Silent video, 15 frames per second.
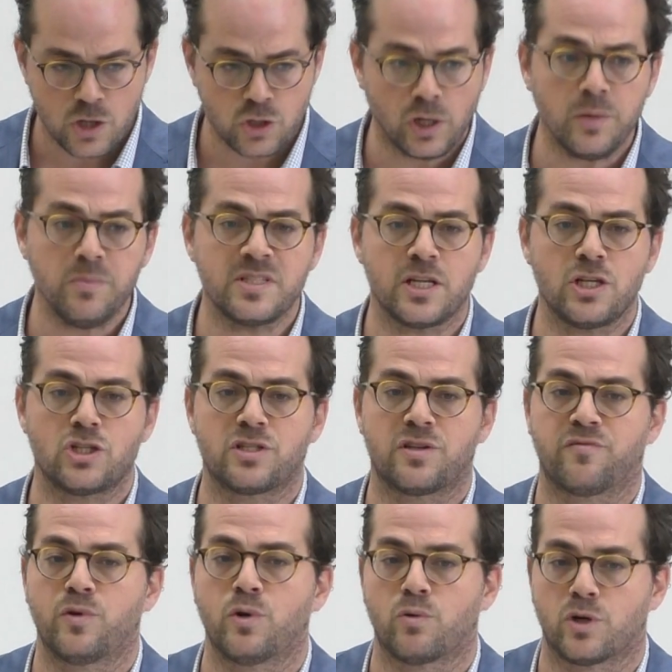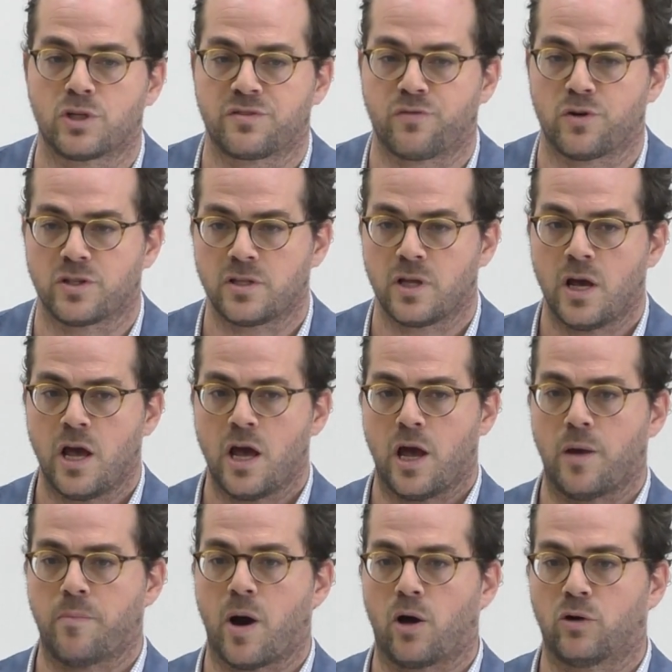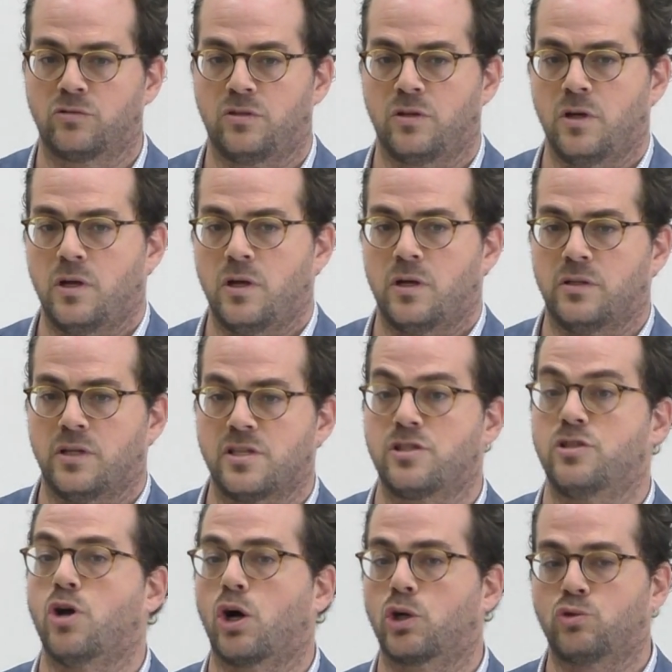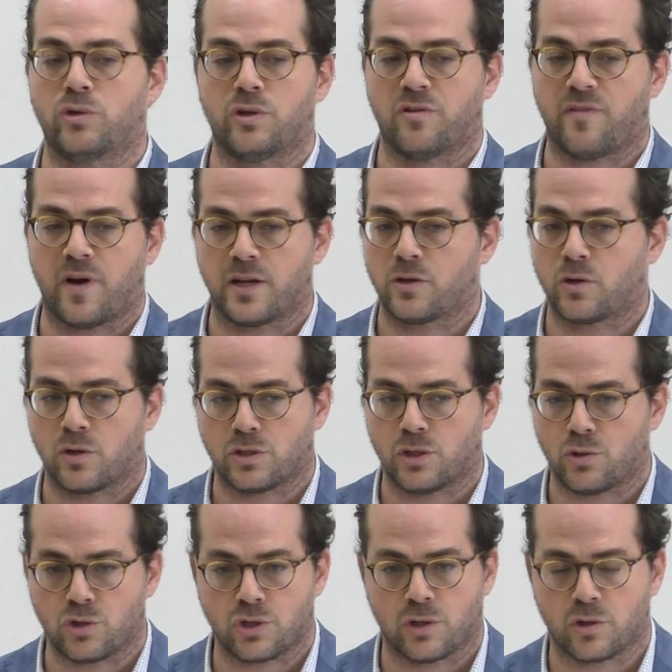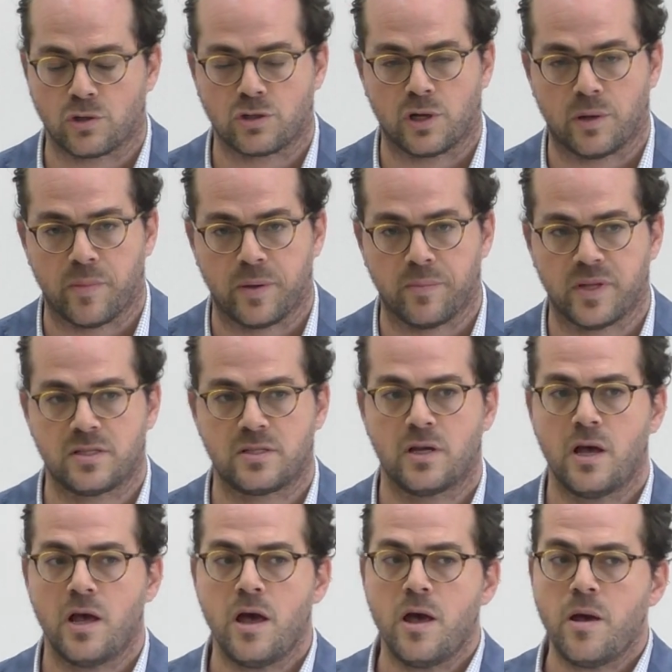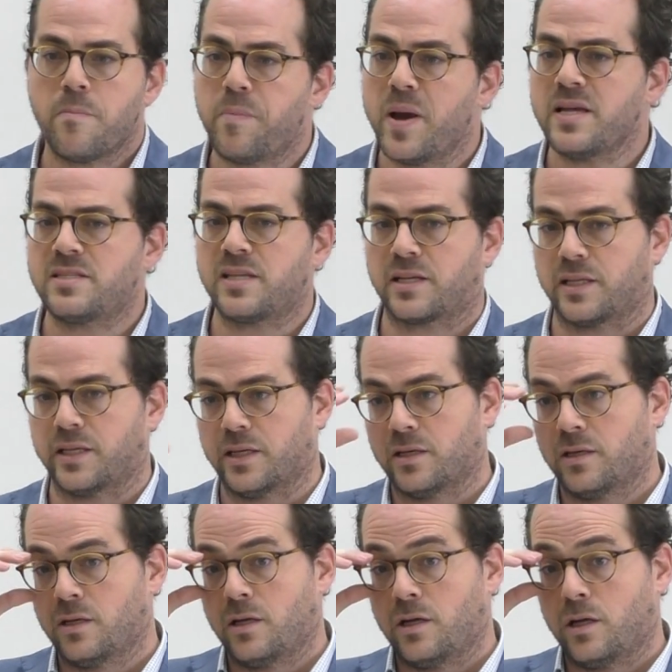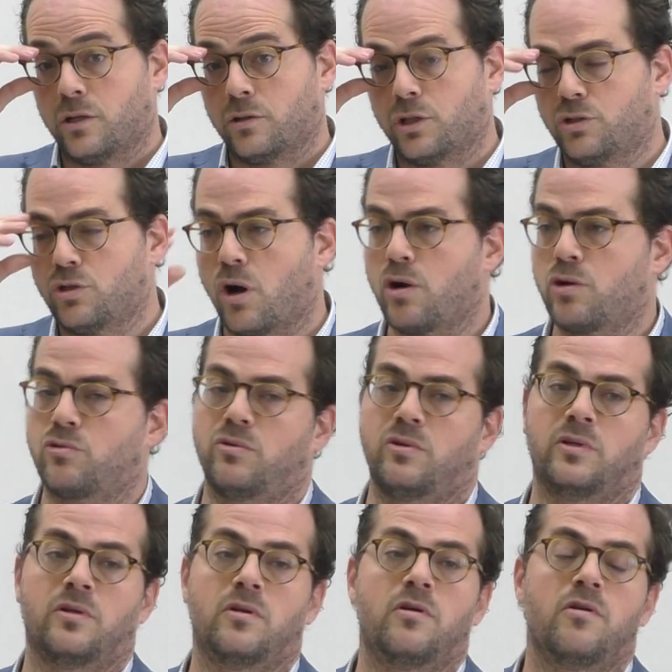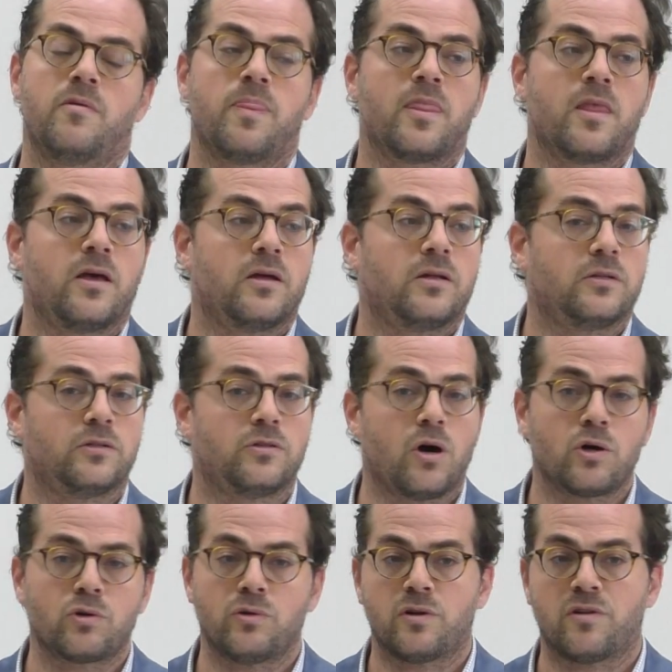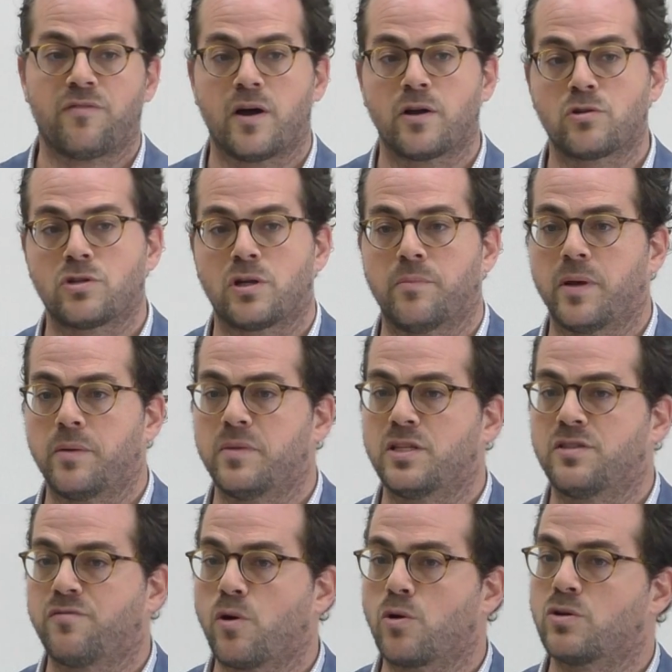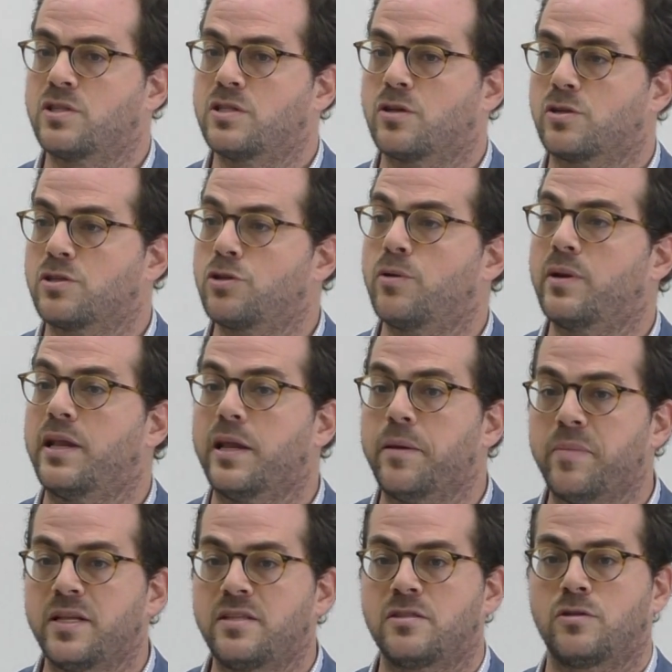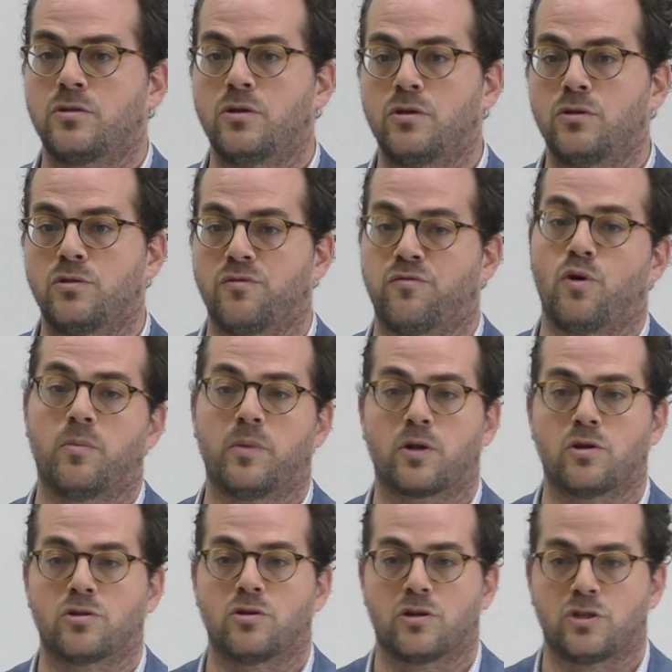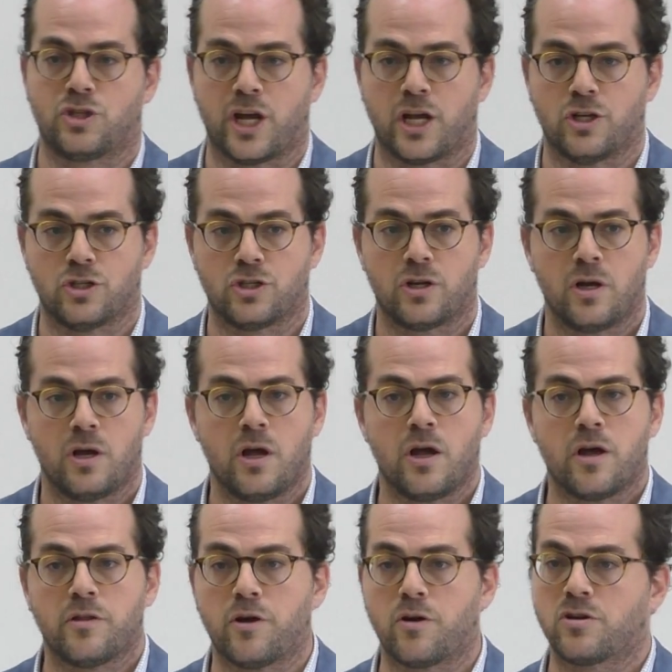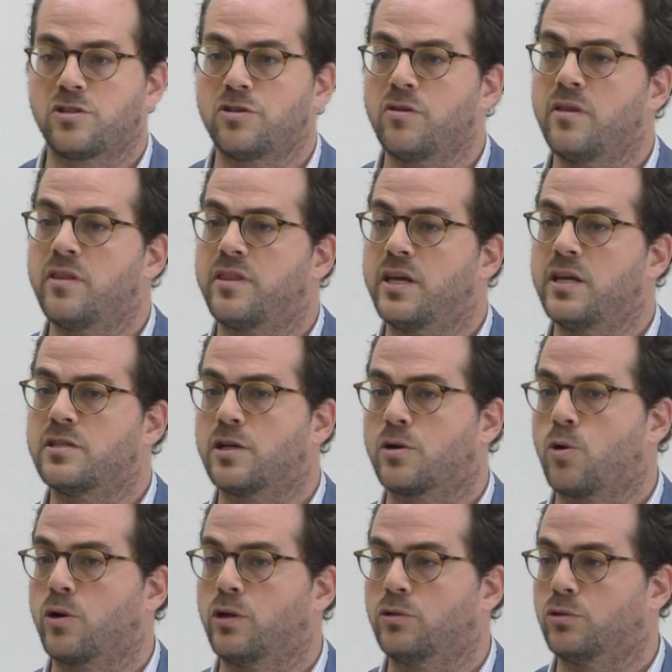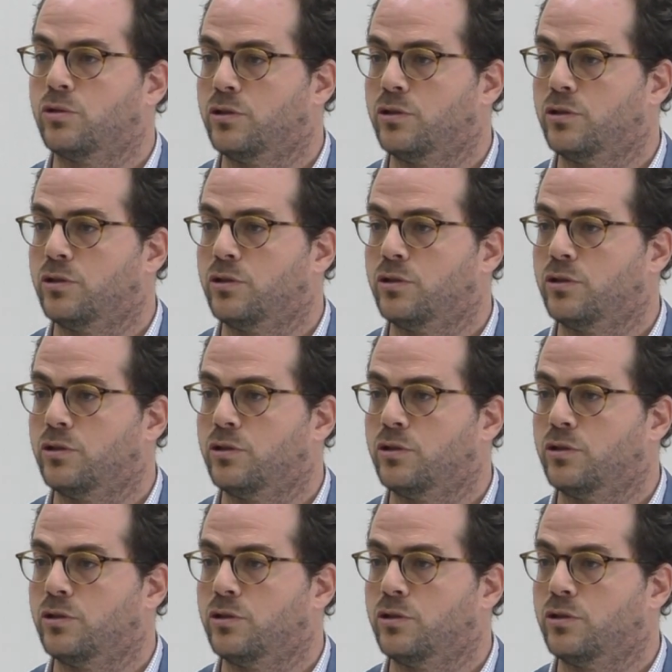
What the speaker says: So let me say just a few words first about this doctrine of unconstitutional constitutional amendments. Basically, the doctrine of unconstitutional amendments focuses on certain limits to formal constitutional change. There are certain things, according to